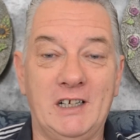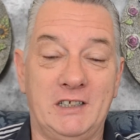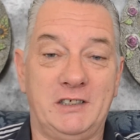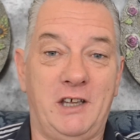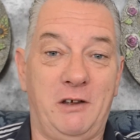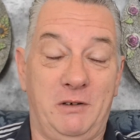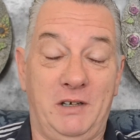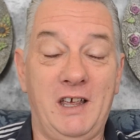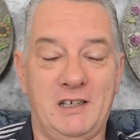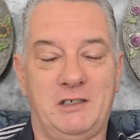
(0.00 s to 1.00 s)
So,
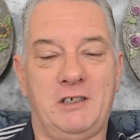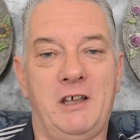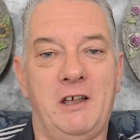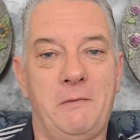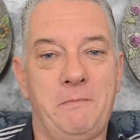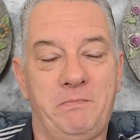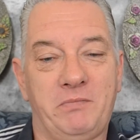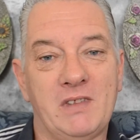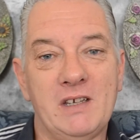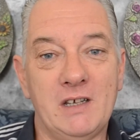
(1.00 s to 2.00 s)
yes, um,
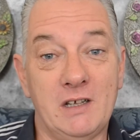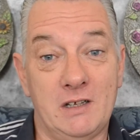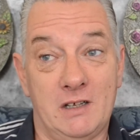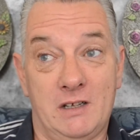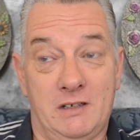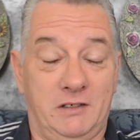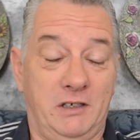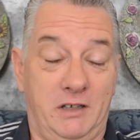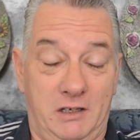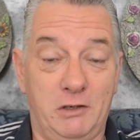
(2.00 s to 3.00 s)
so
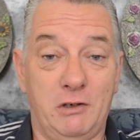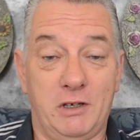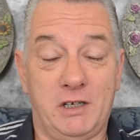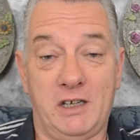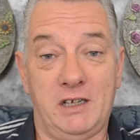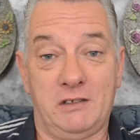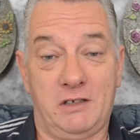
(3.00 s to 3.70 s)
then you look at it